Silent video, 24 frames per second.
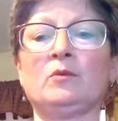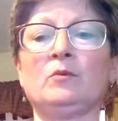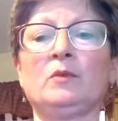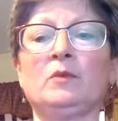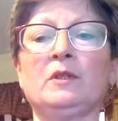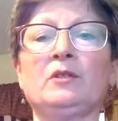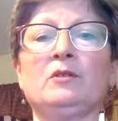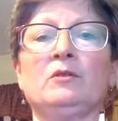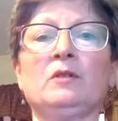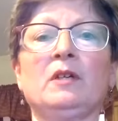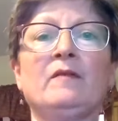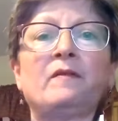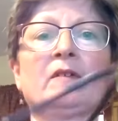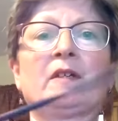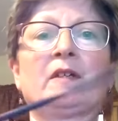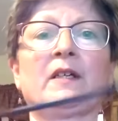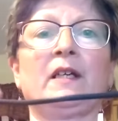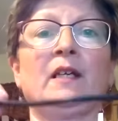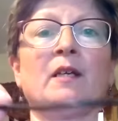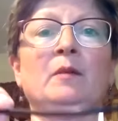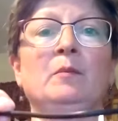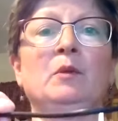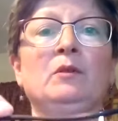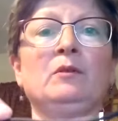we do have a
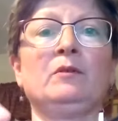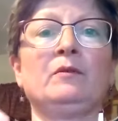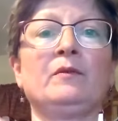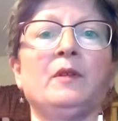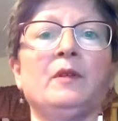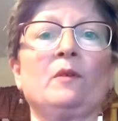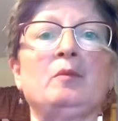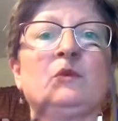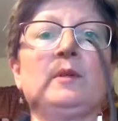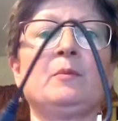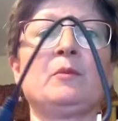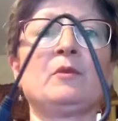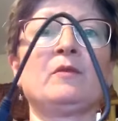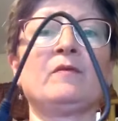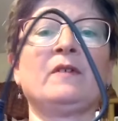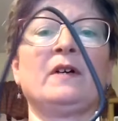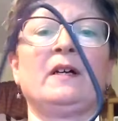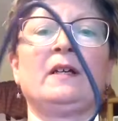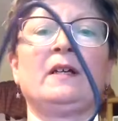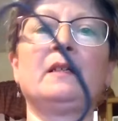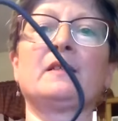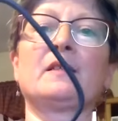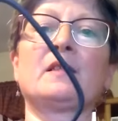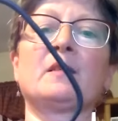cable that we
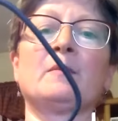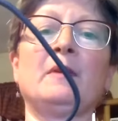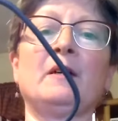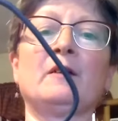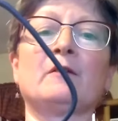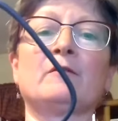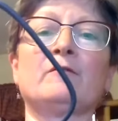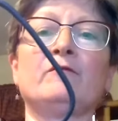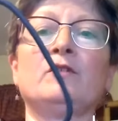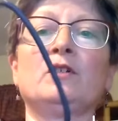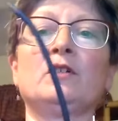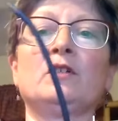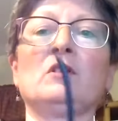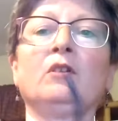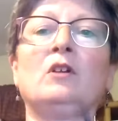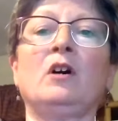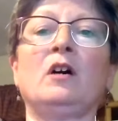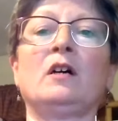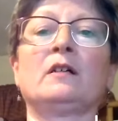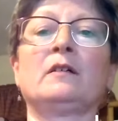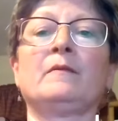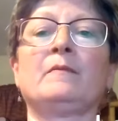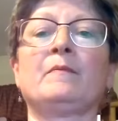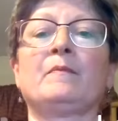provide. It's about 1 foot
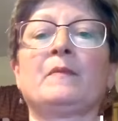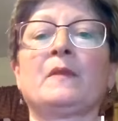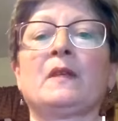long.